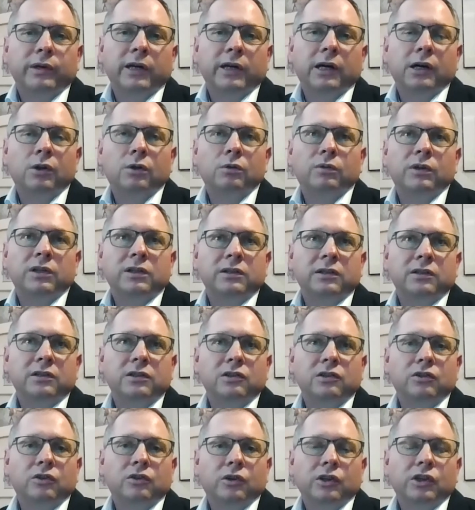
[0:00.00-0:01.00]
Powell was
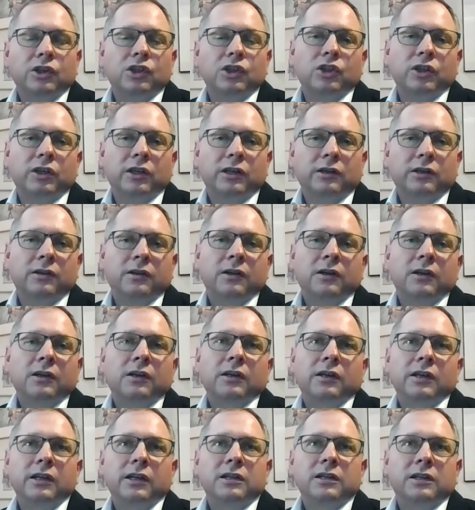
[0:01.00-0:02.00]
astonishing.
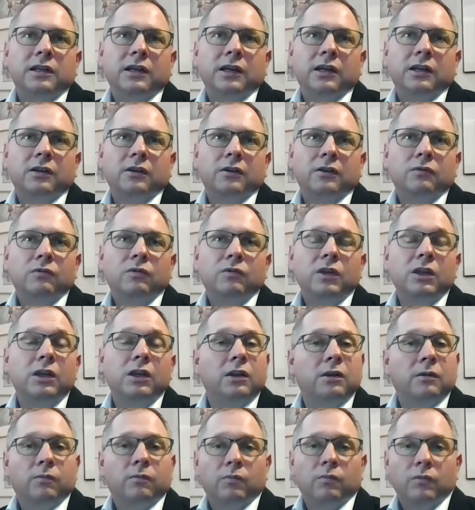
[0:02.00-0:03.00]
He said,
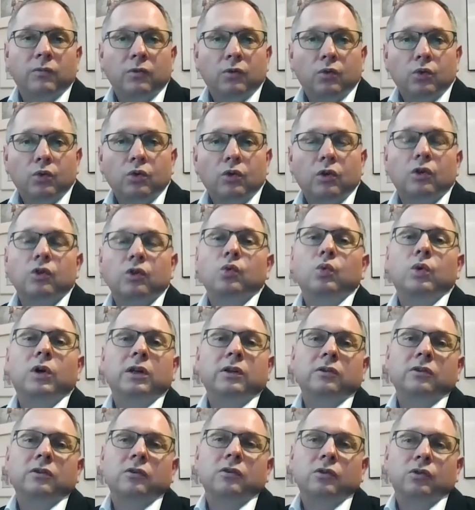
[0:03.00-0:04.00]
we do not
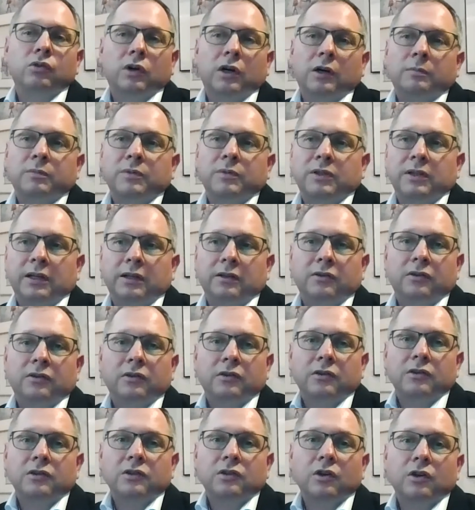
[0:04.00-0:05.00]
want to upset
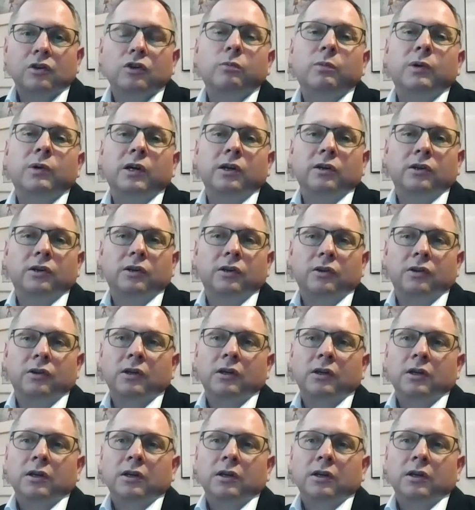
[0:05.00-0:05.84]
the stock market.